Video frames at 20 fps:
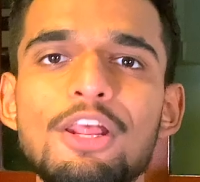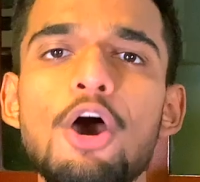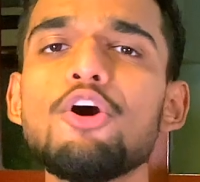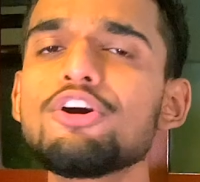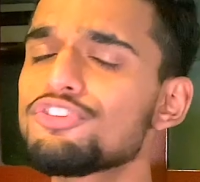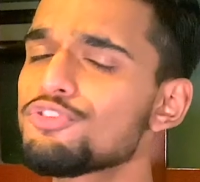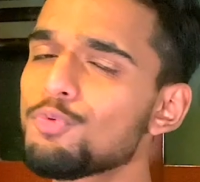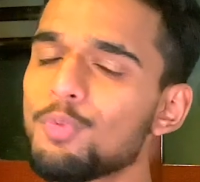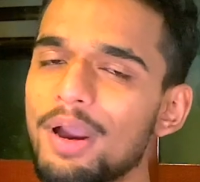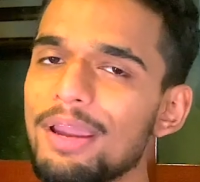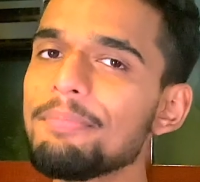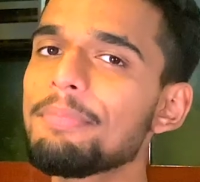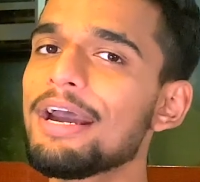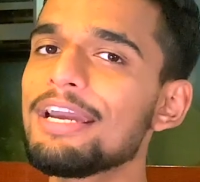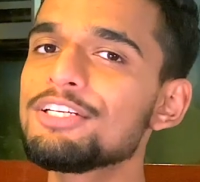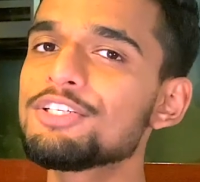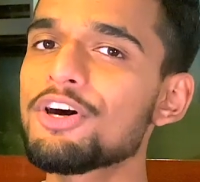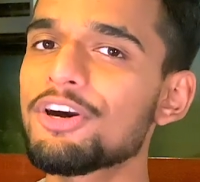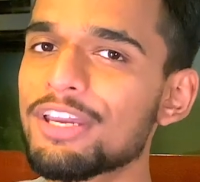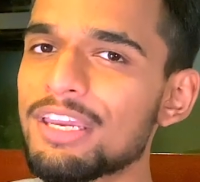Okay, so why am I
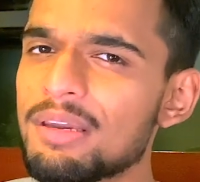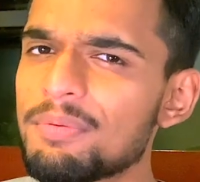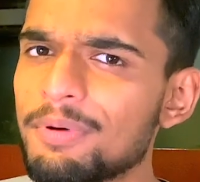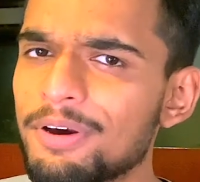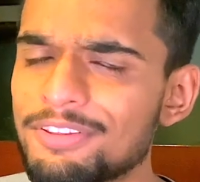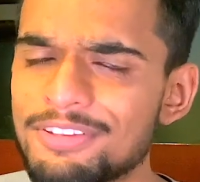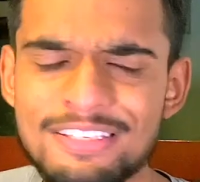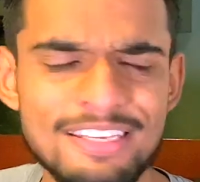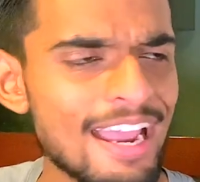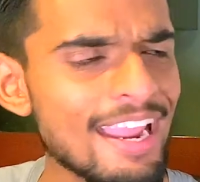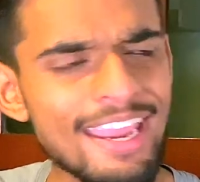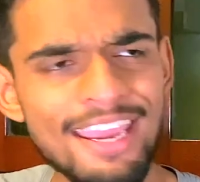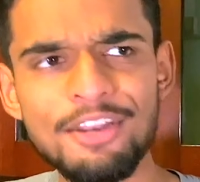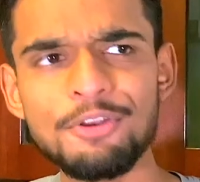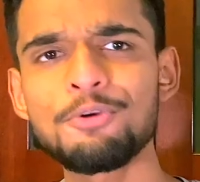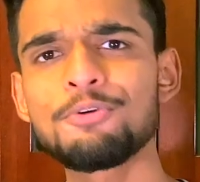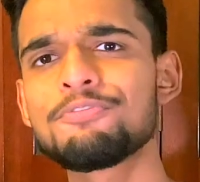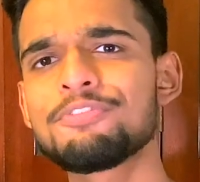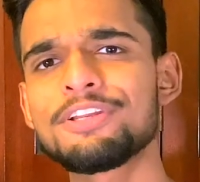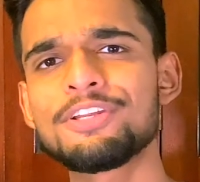talking about this? I had
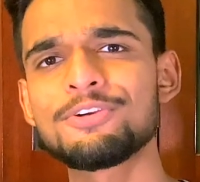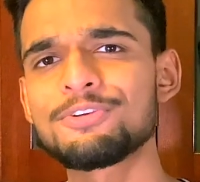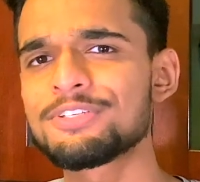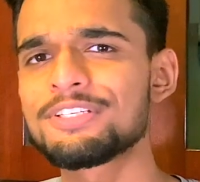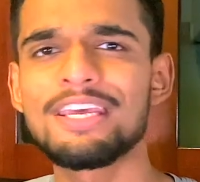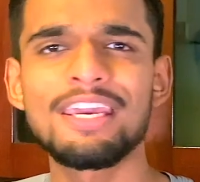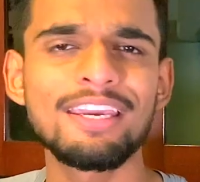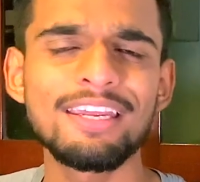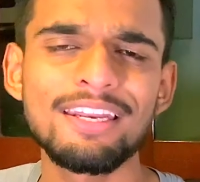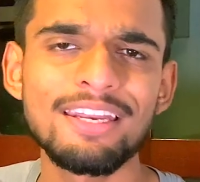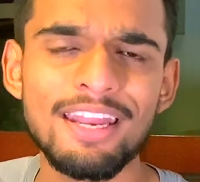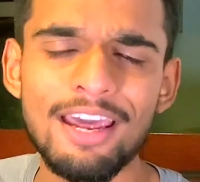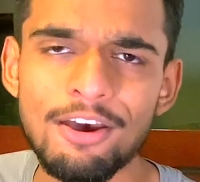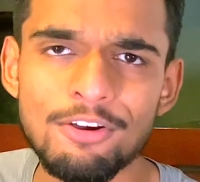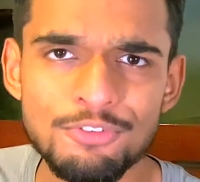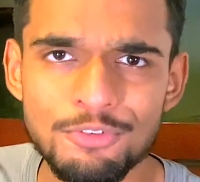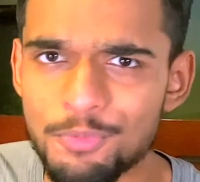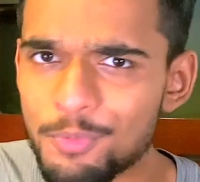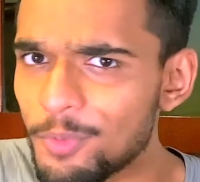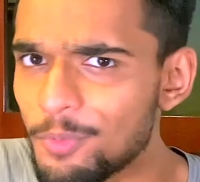no videos taken
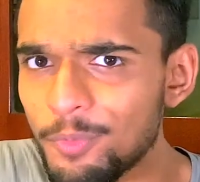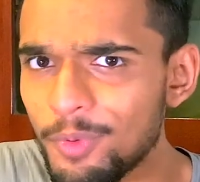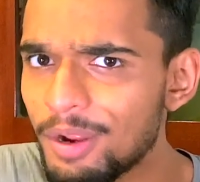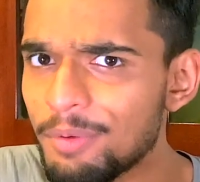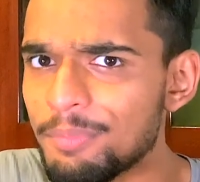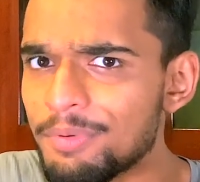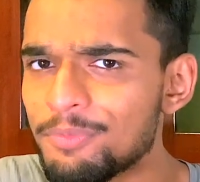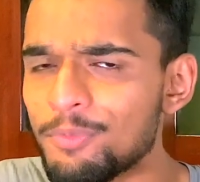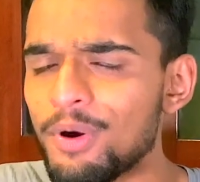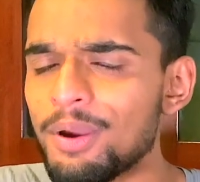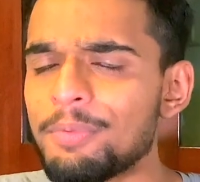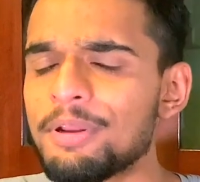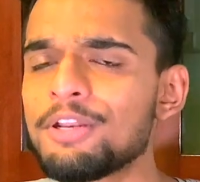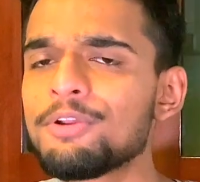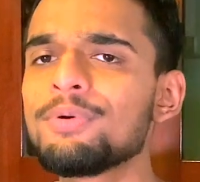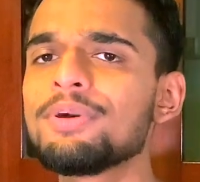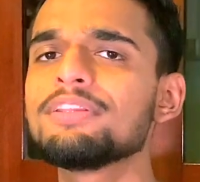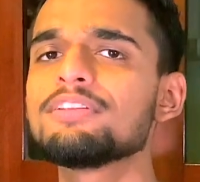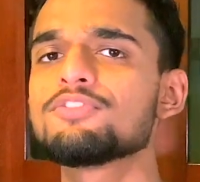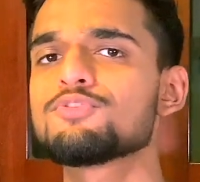down, so why am I
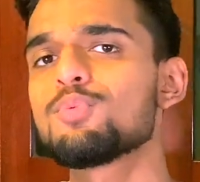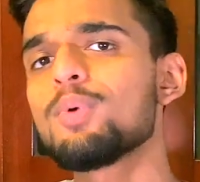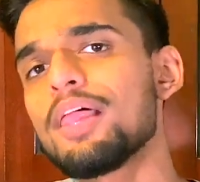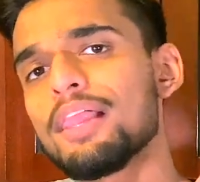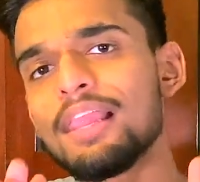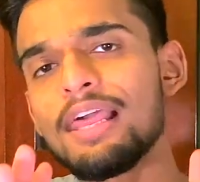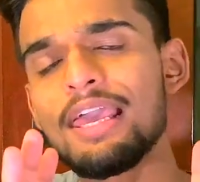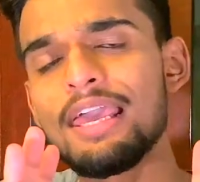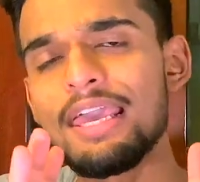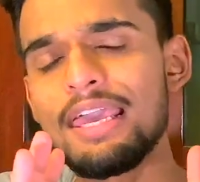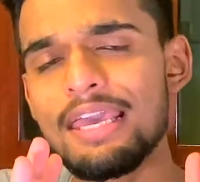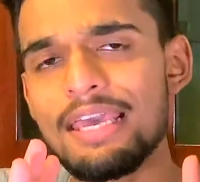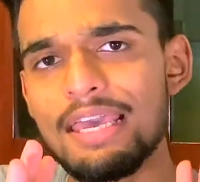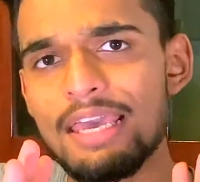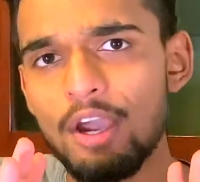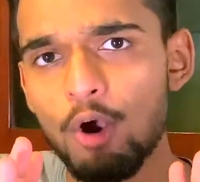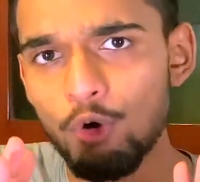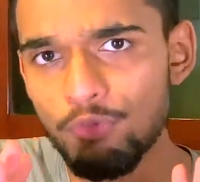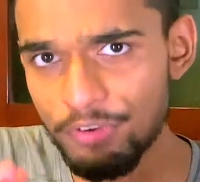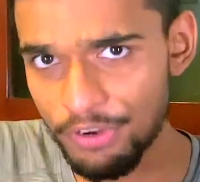doing this? Well,
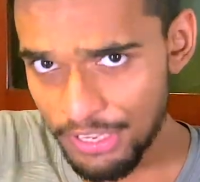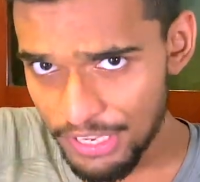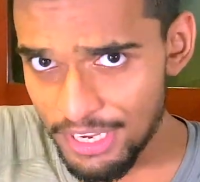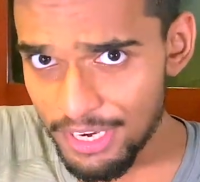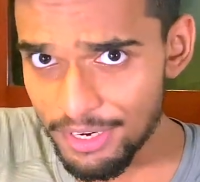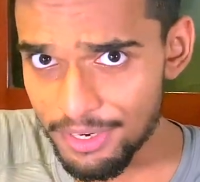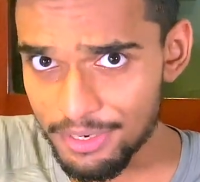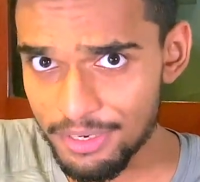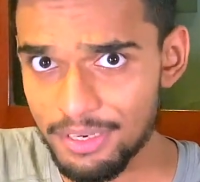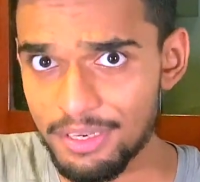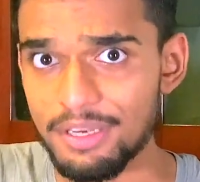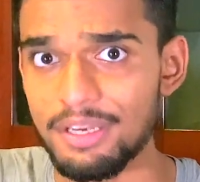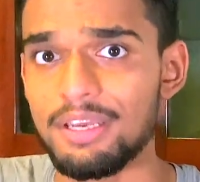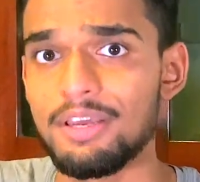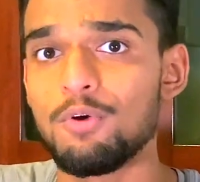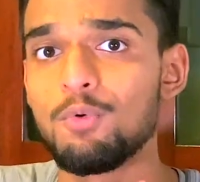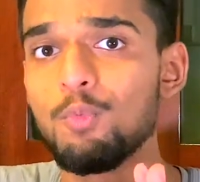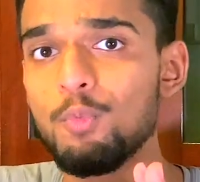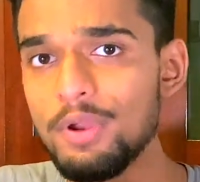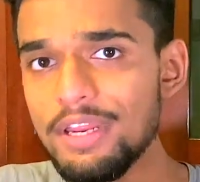over here,
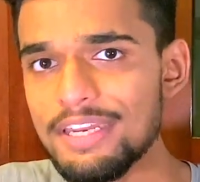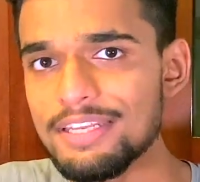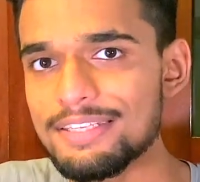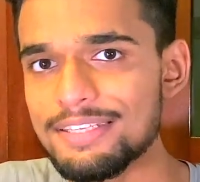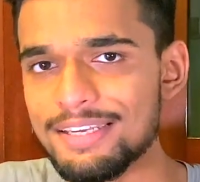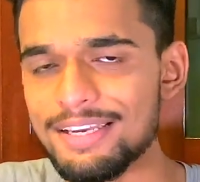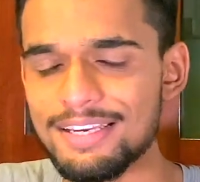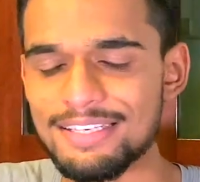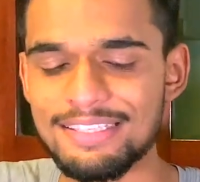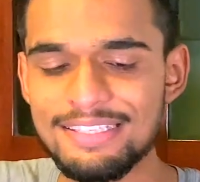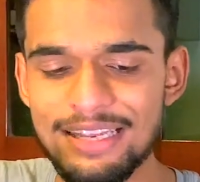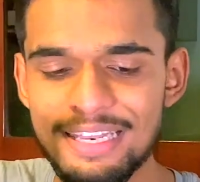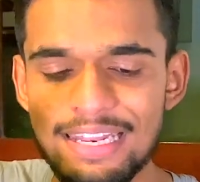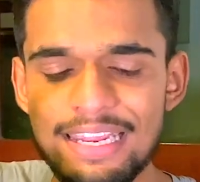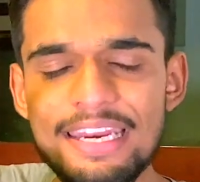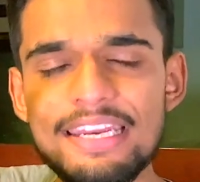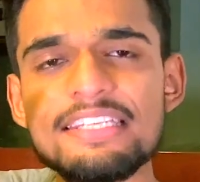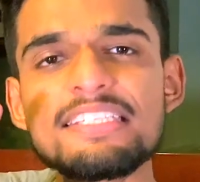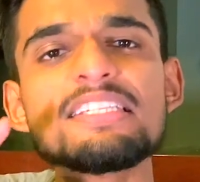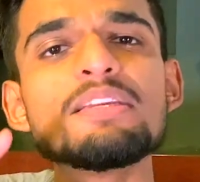we discussed the
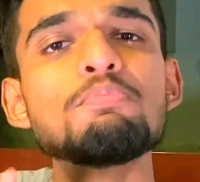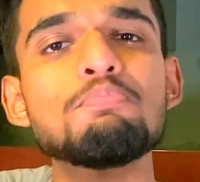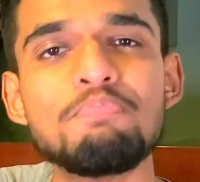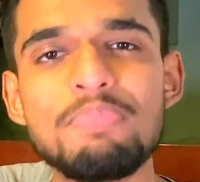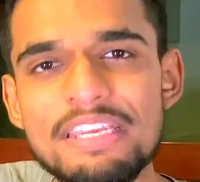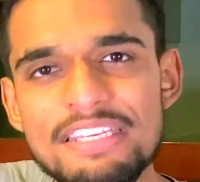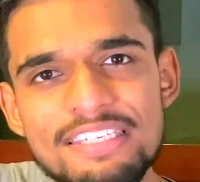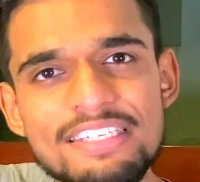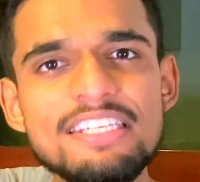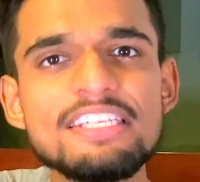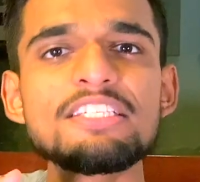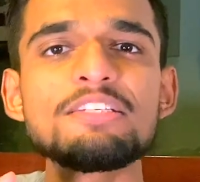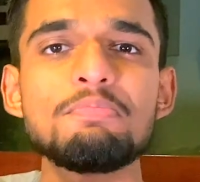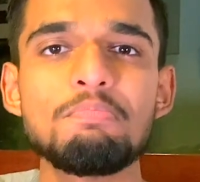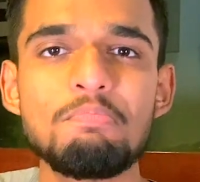latest in business,